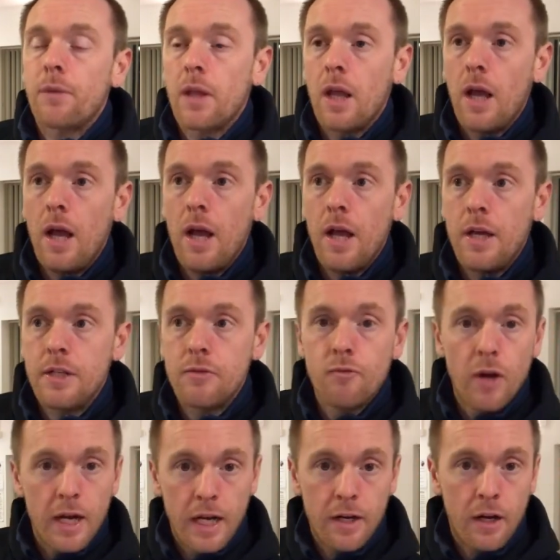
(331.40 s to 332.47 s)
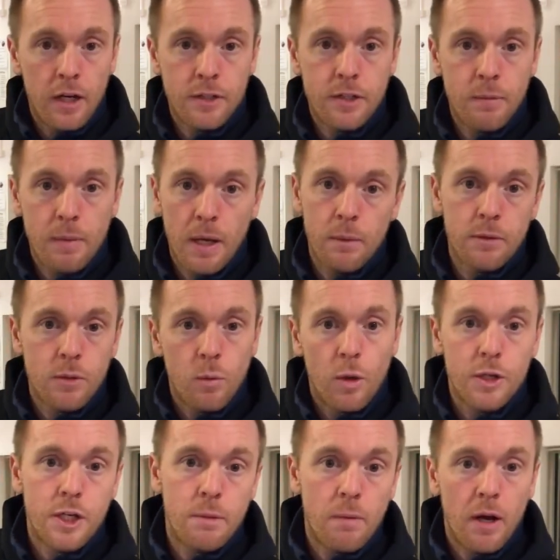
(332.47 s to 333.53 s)
it's really nice to be able to wash
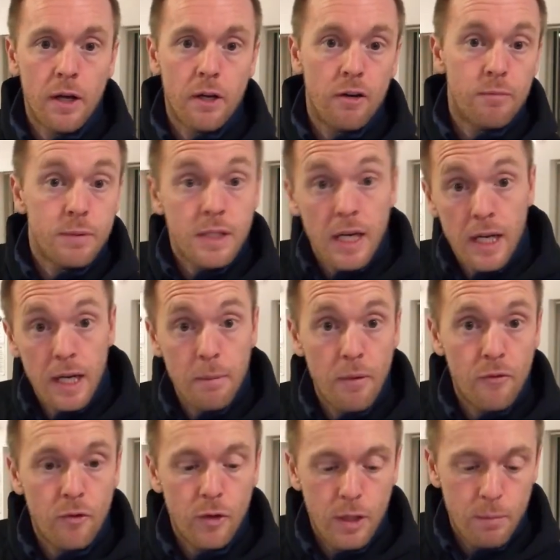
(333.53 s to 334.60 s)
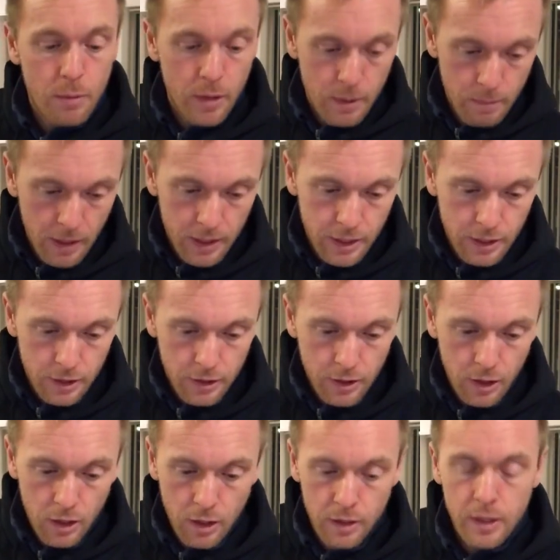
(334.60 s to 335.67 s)
your bike off, particularly before you put it back in your
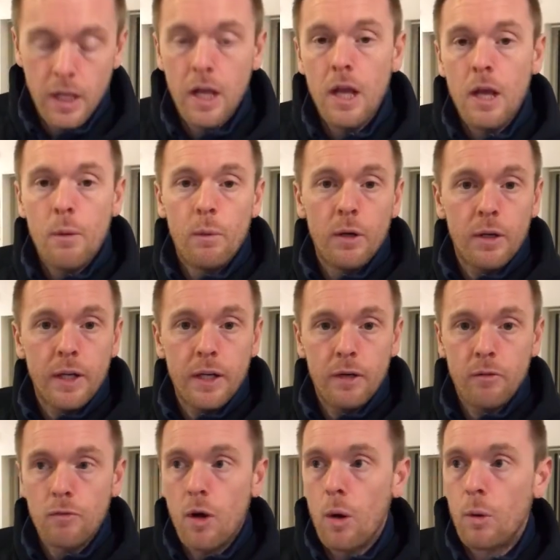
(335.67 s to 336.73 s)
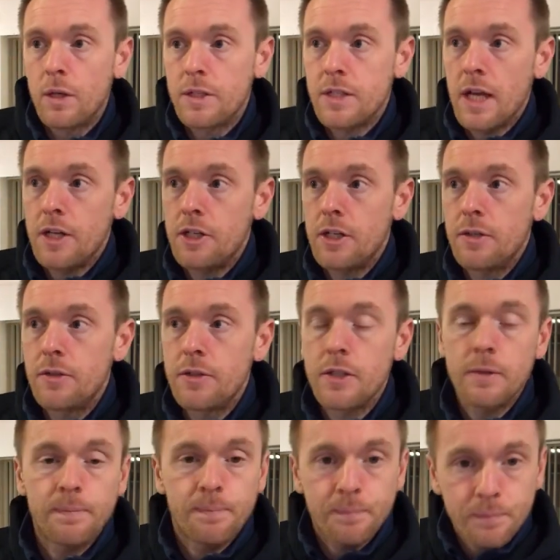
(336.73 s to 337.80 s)
car. We're looking at roller sessions.
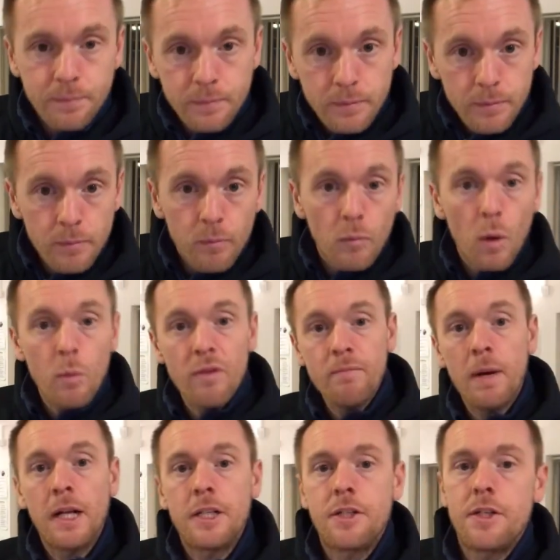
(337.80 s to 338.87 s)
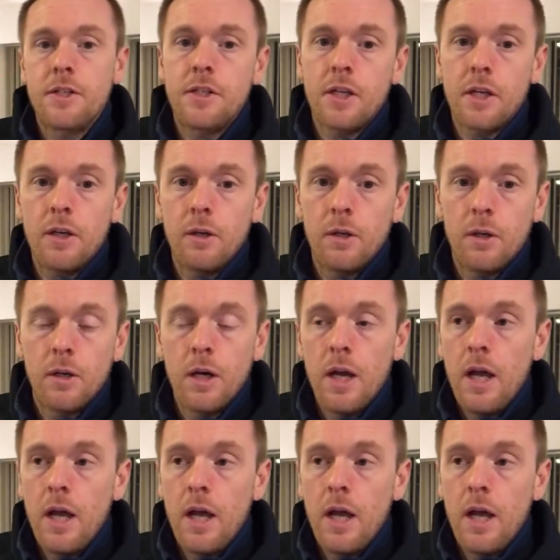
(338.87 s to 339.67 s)
We've managed to secure,